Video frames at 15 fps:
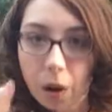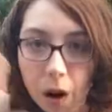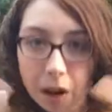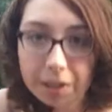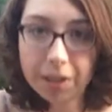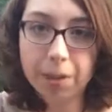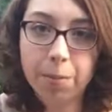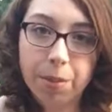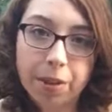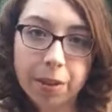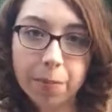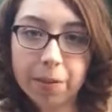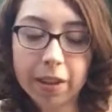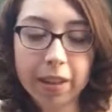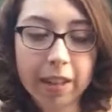awesome or
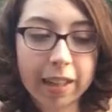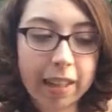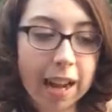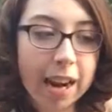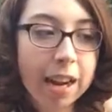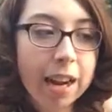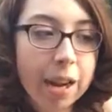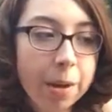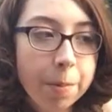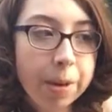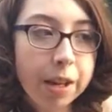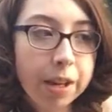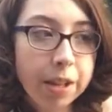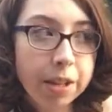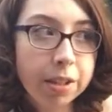something like that,
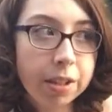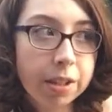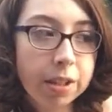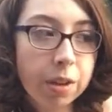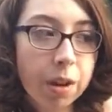because